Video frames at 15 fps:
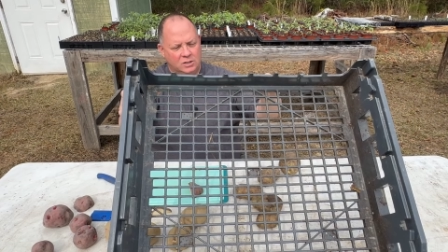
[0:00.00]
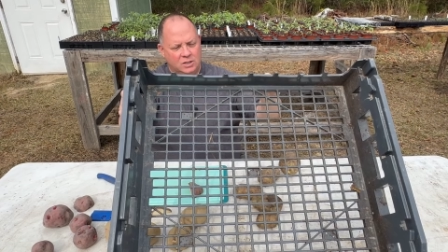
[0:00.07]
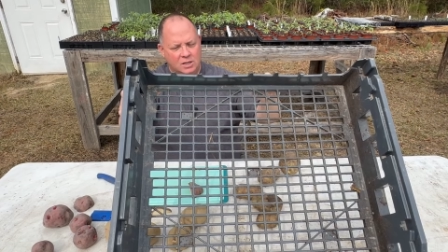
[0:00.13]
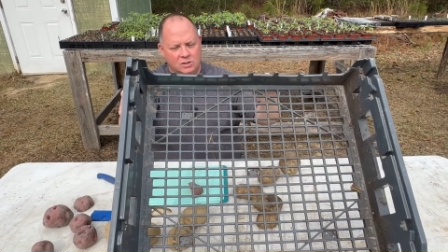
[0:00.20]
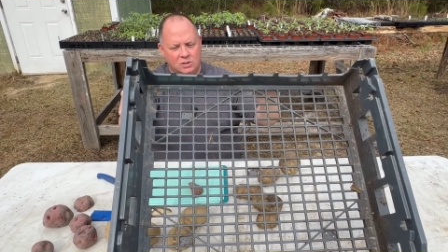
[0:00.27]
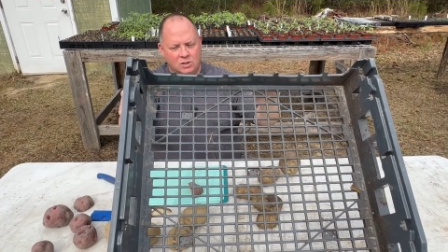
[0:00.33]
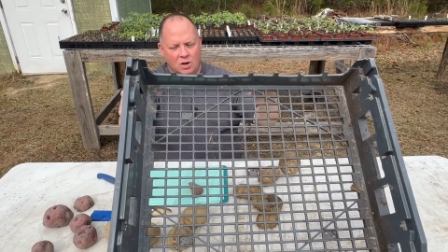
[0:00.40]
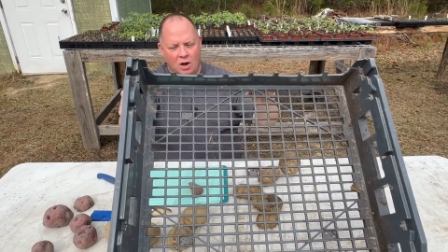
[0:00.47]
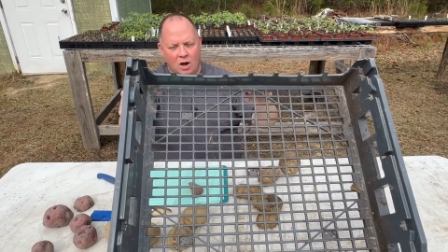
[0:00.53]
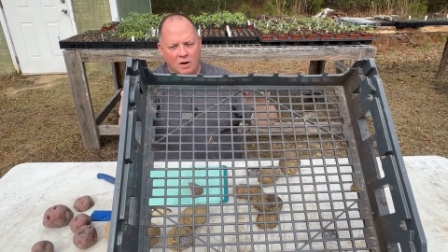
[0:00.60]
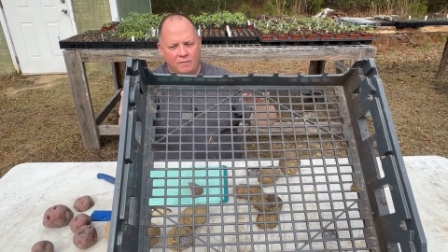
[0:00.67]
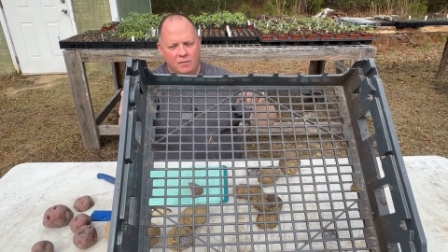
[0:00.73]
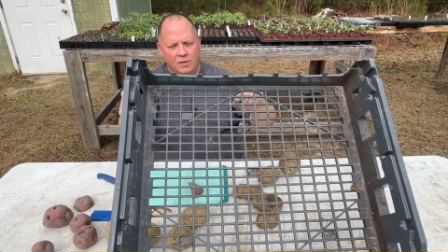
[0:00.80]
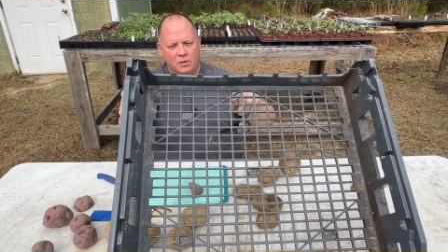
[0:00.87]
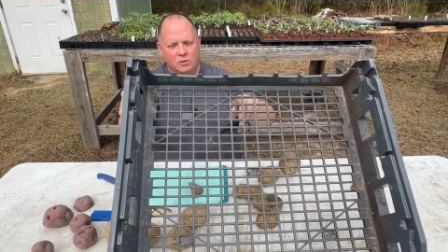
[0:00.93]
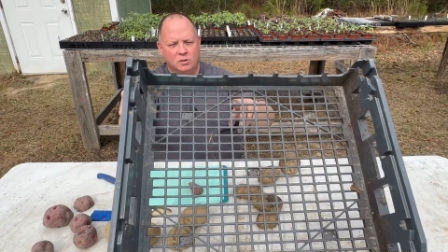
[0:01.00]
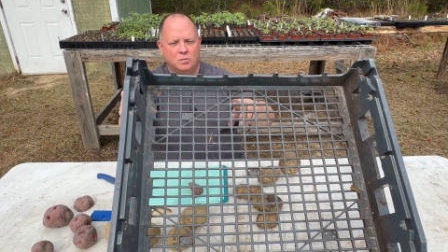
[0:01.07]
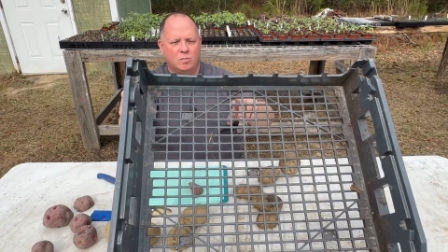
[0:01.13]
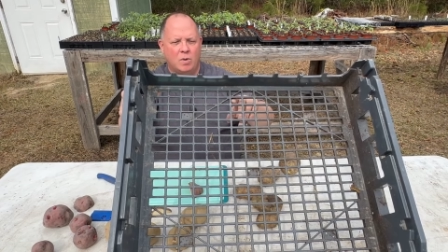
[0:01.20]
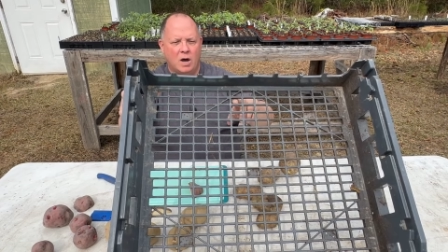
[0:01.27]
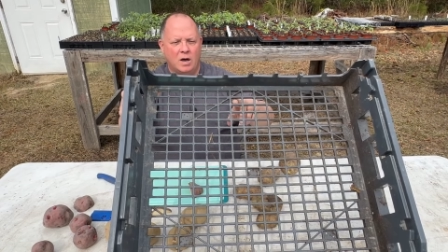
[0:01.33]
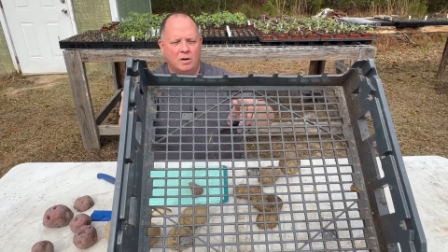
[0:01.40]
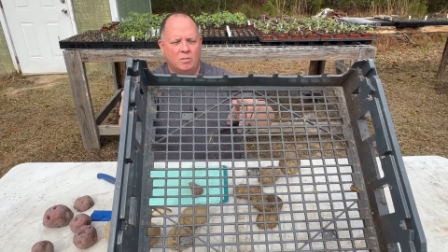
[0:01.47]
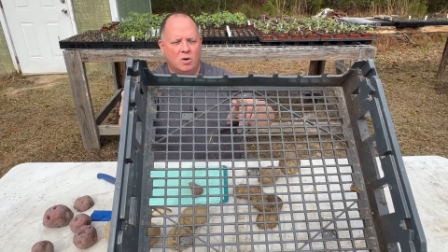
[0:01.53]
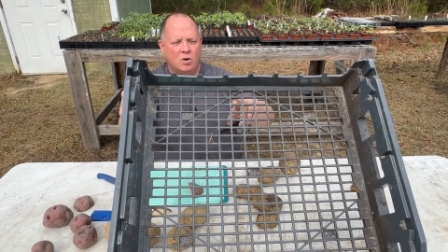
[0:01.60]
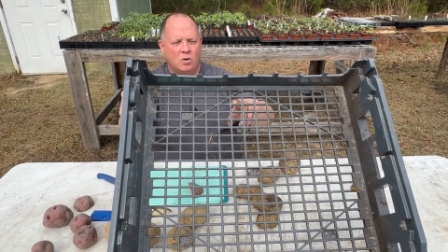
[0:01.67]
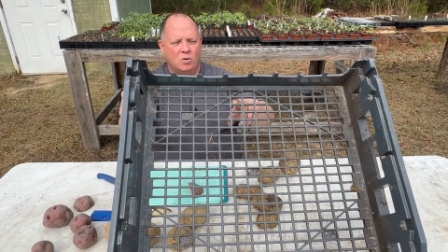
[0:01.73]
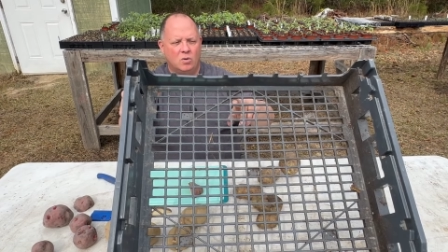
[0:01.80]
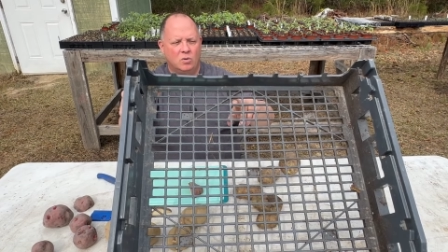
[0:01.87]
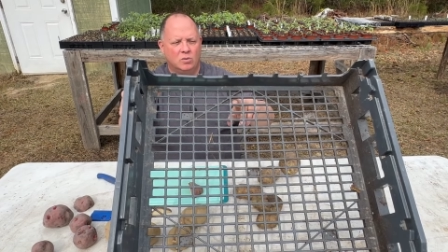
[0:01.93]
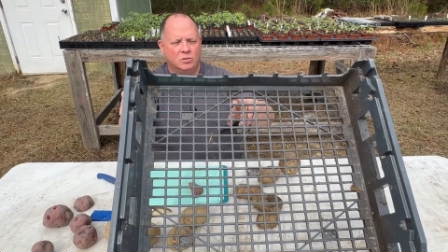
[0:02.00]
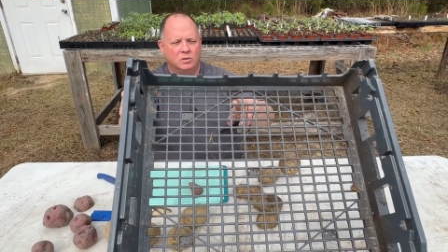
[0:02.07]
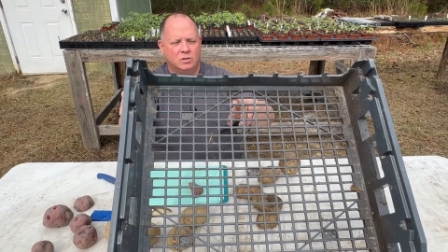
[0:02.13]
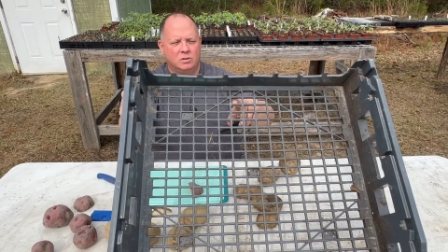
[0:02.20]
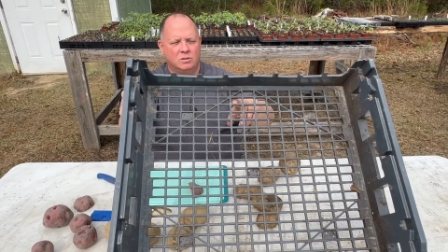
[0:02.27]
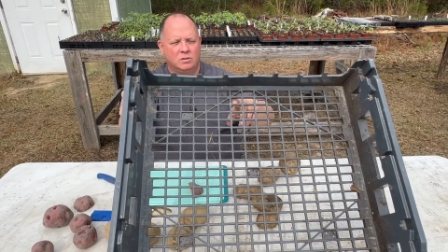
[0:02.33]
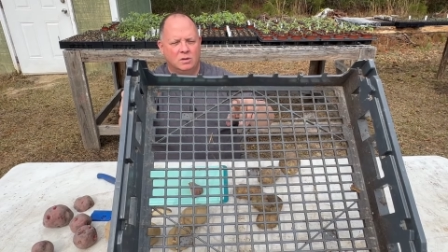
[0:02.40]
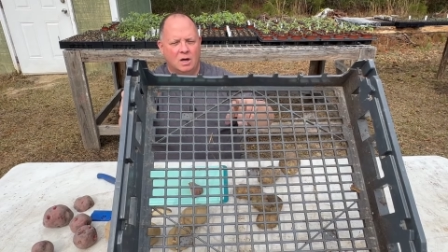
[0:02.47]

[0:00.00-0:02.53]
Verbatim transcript: sits off of those bottom holes